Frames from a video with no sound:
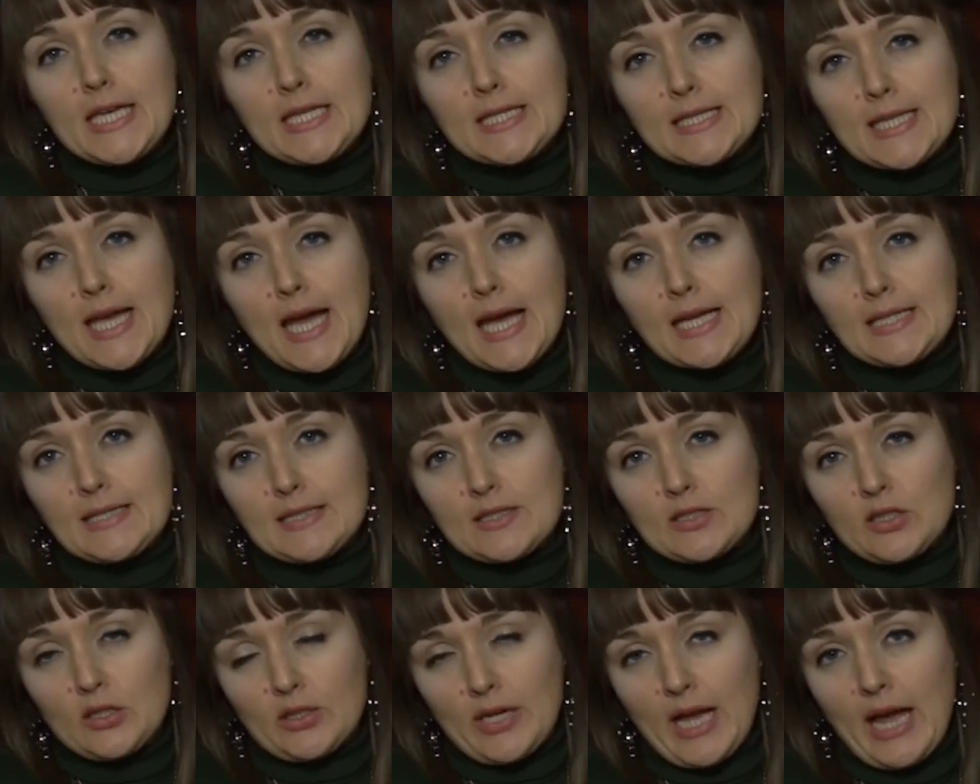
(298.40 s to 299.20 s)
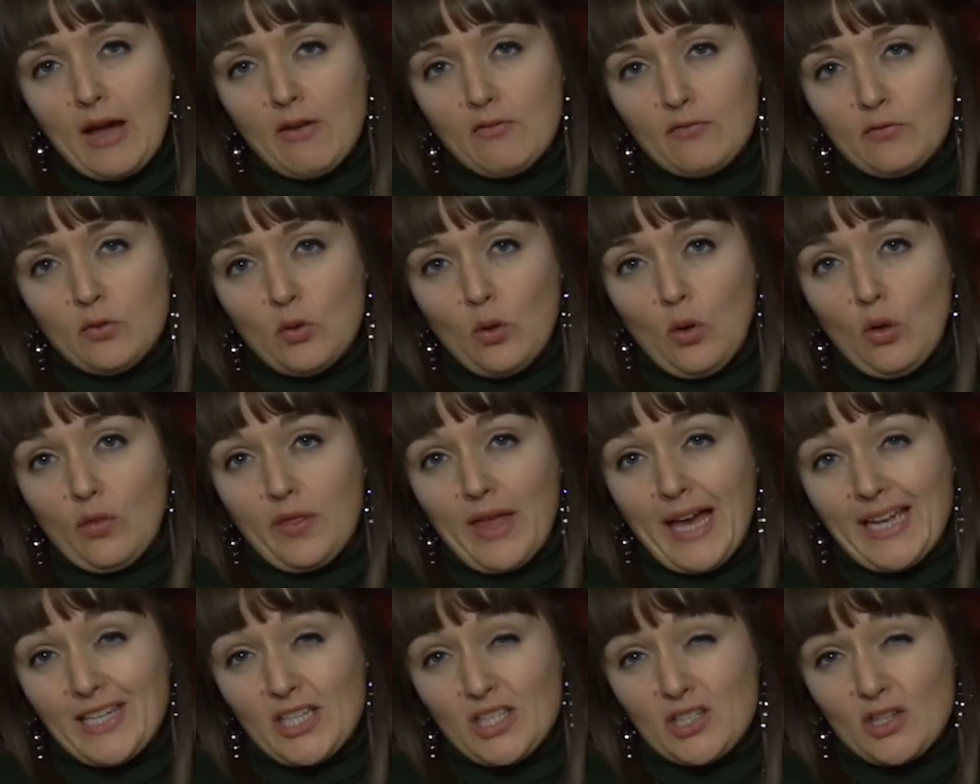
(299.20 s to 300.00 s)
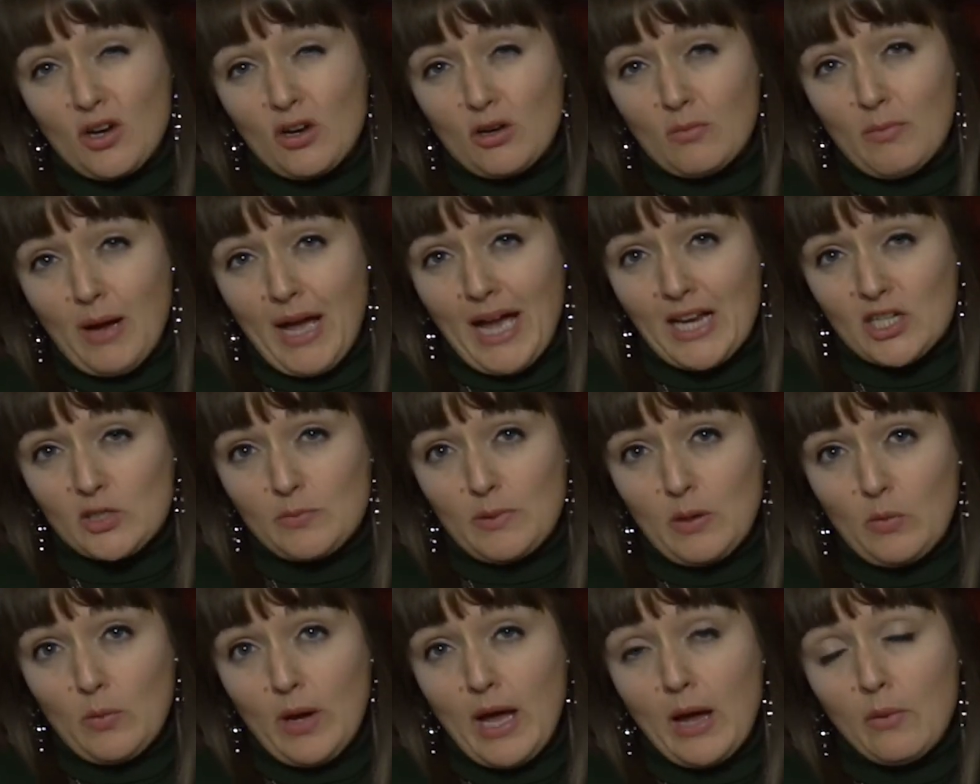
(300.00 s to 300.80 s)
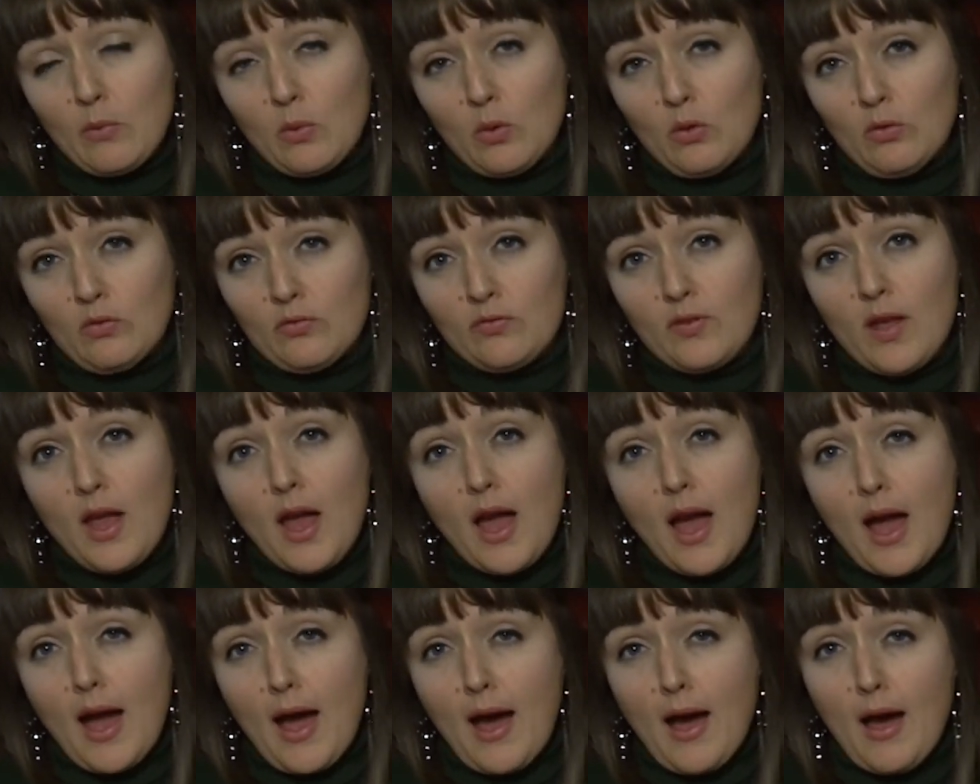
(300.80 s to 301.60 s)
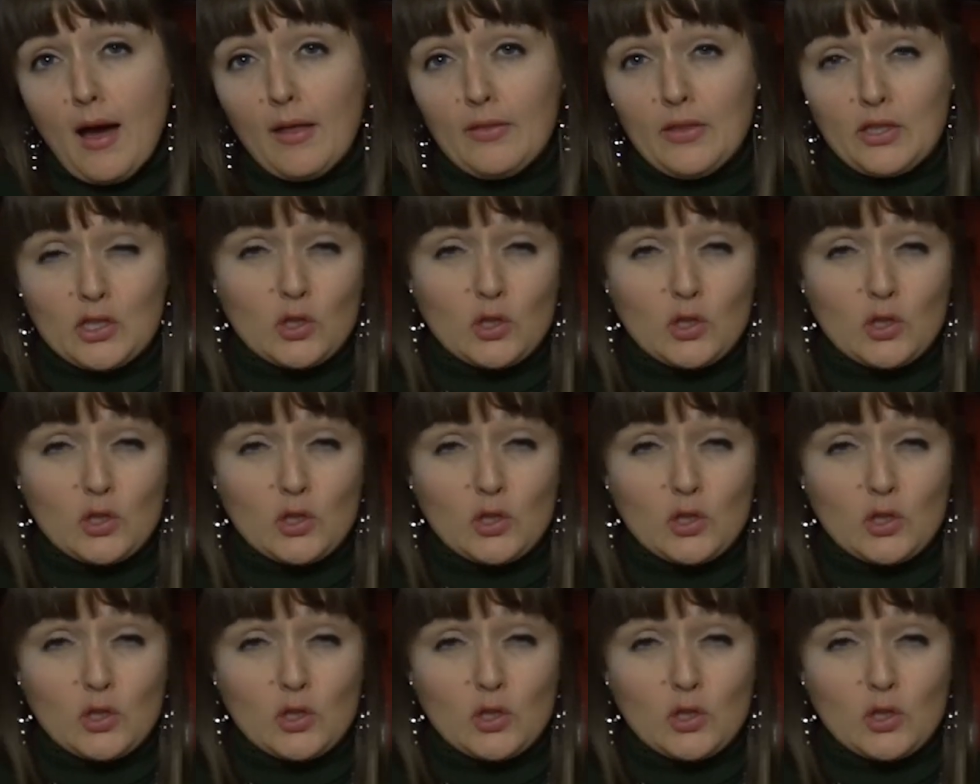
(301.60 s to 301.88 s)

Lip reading: signs to look out for that your dog might actually be a werewolf are the